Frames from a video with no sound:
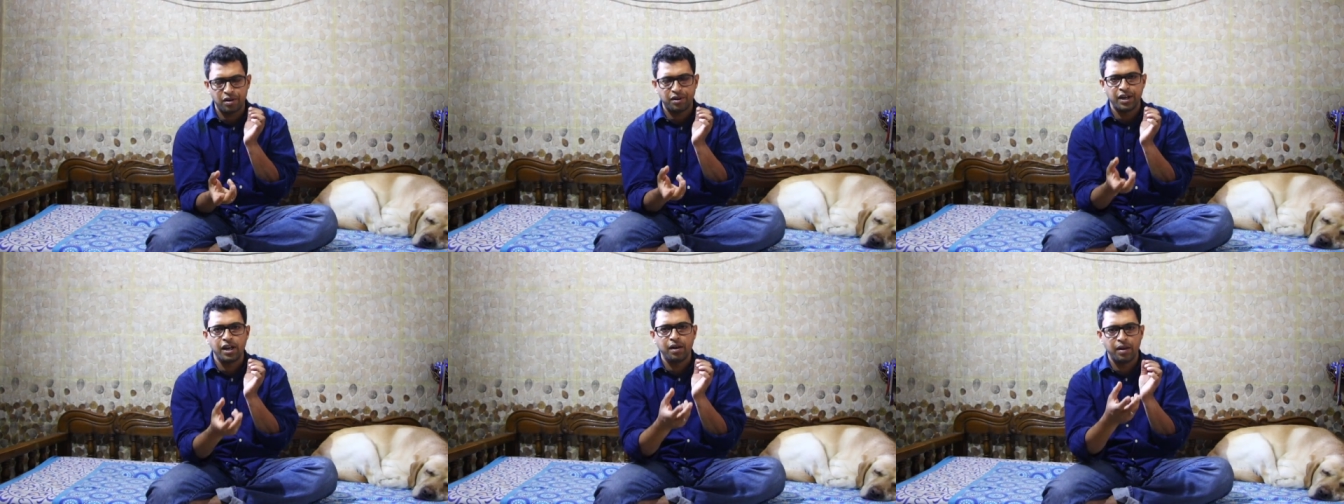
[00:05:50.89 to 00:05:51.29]

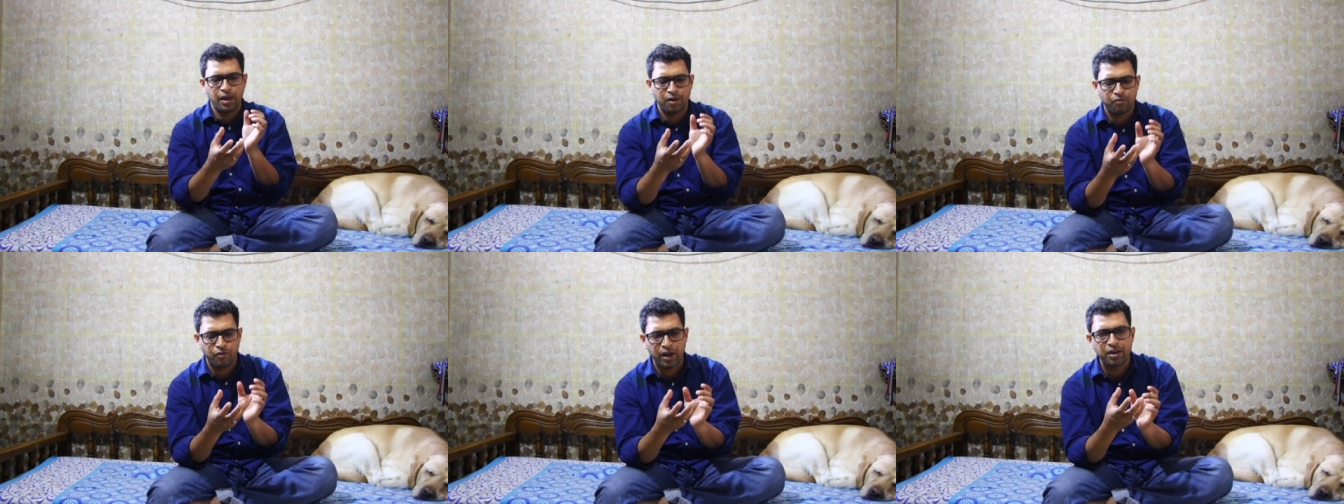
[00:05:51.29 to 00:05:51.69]

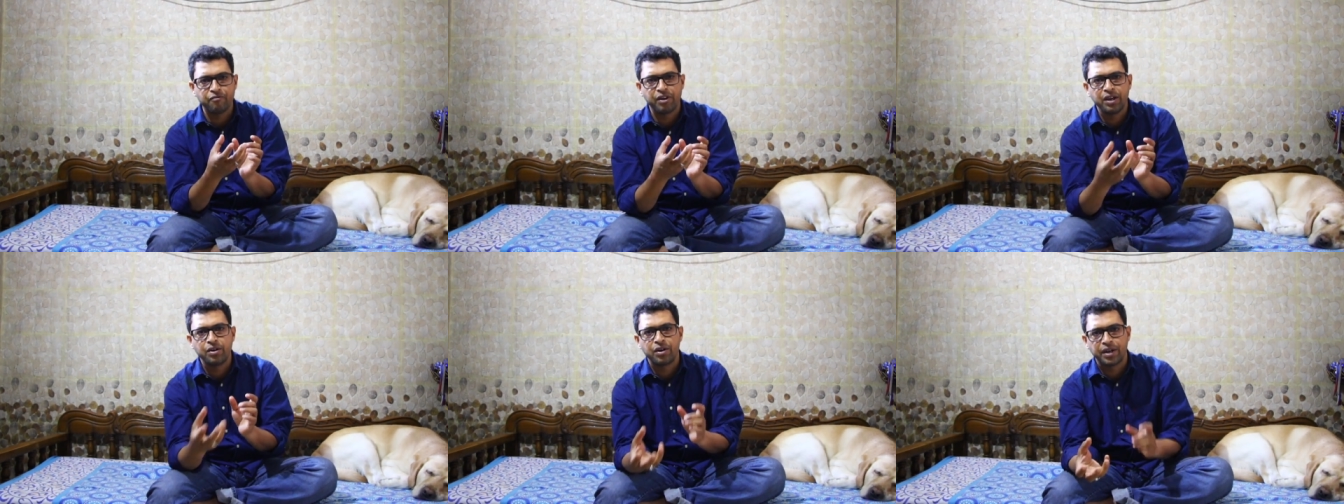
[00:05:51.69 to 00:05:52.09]
And
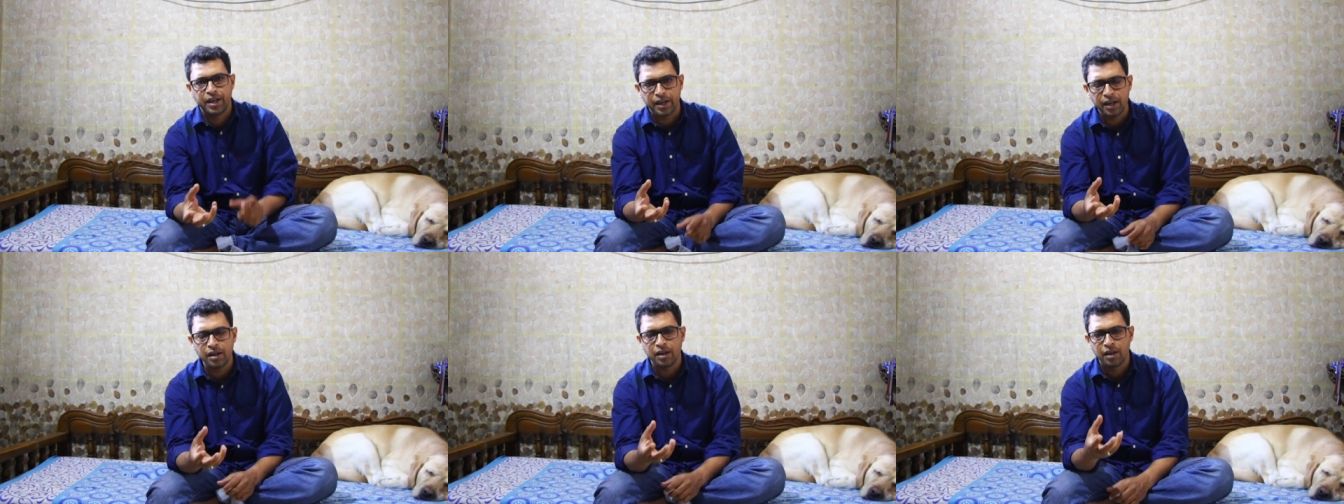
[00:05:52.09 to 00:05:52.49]
when you're
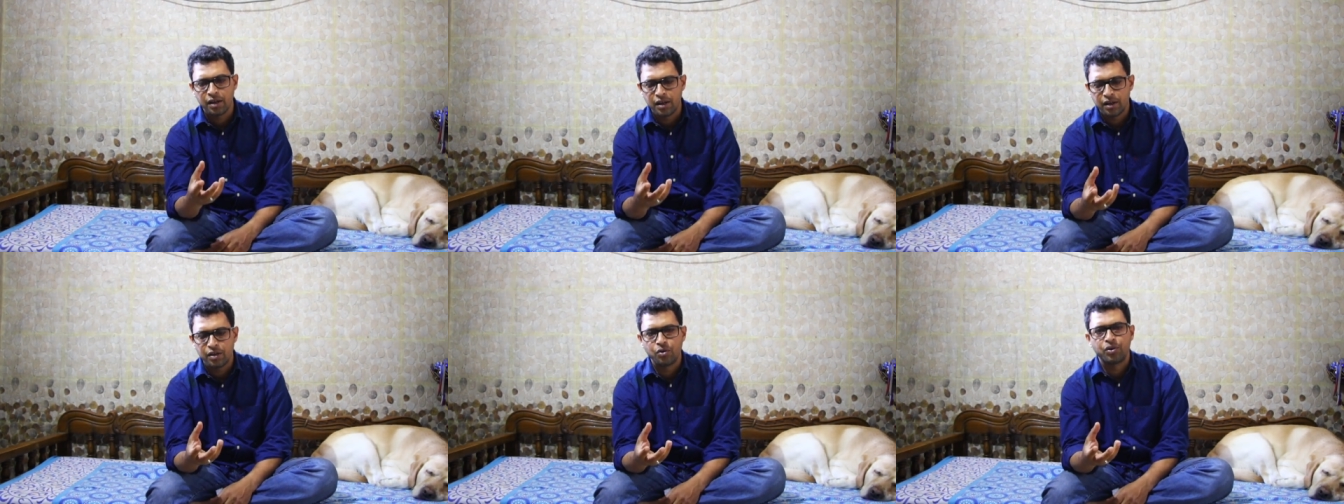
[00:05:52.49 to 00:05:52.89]
taking,
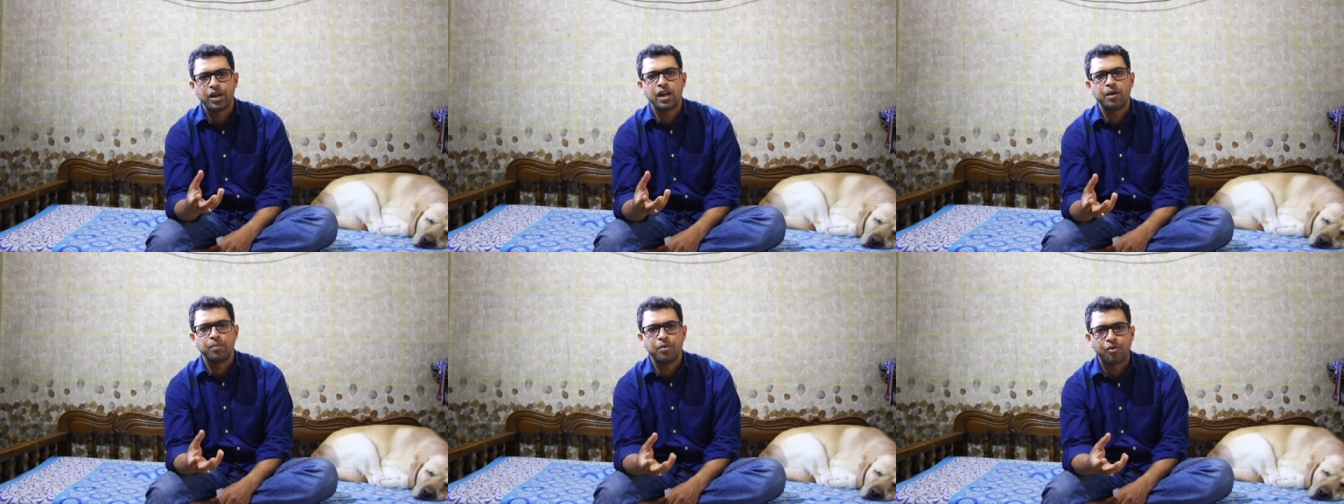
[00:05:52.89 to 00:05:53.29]
you
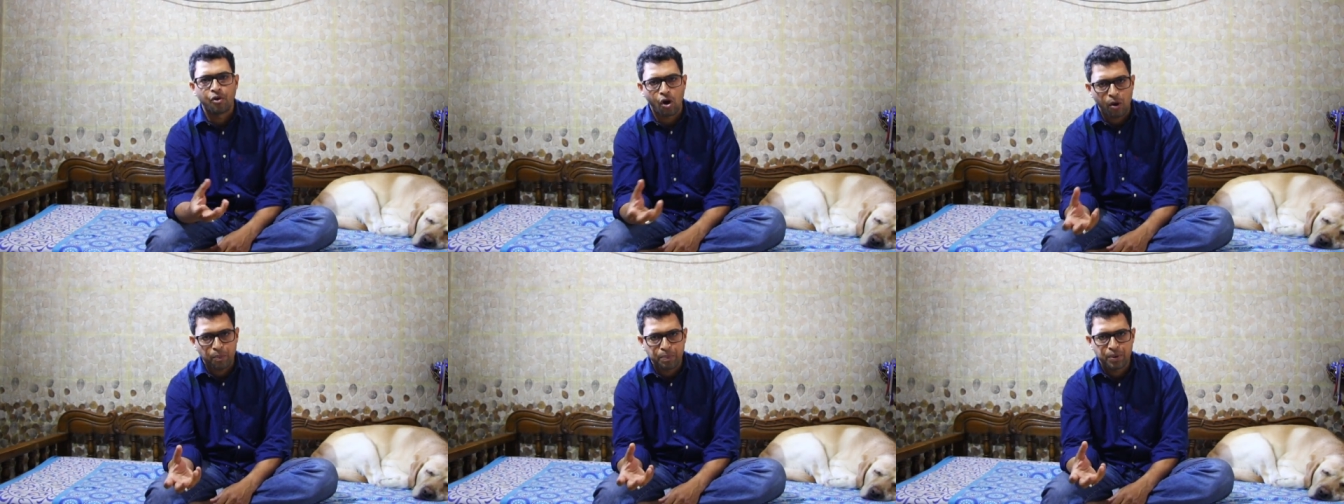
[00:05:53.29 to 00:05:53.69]
tell him
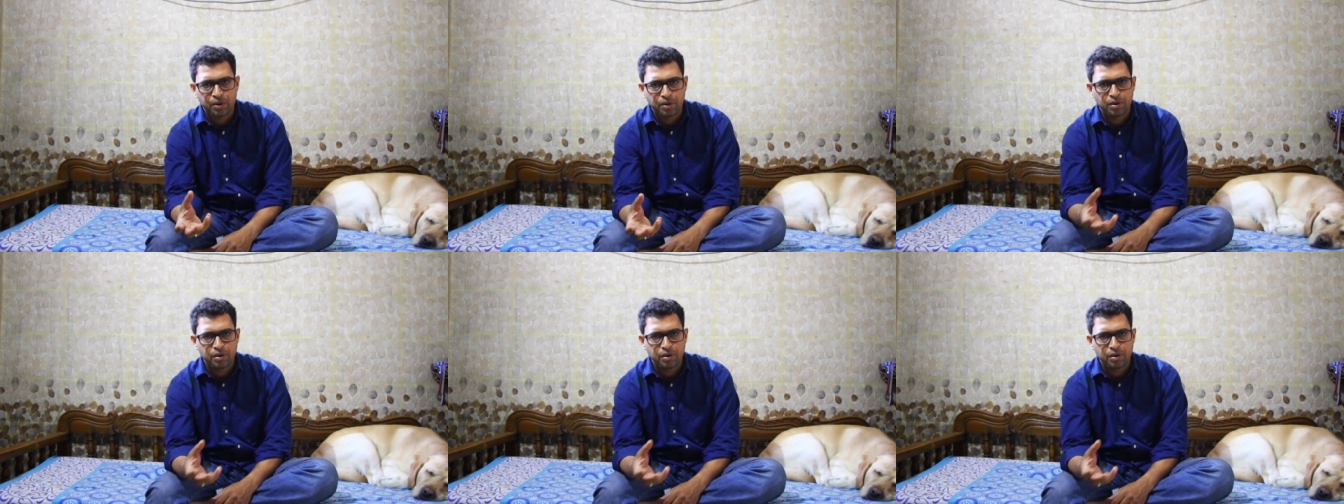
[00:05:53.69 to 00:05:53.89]
drop.